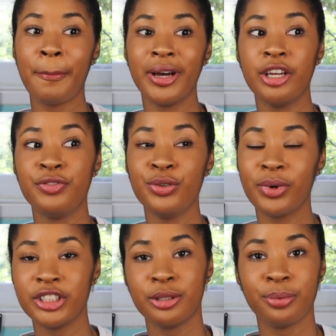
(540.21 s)
But if you
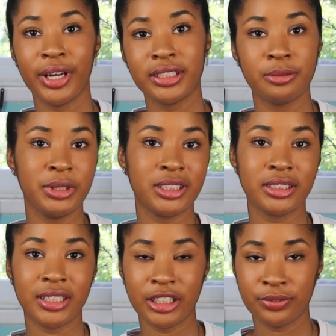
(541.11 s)
want your brand to be
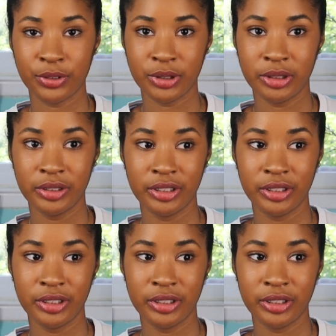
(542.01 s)
successful,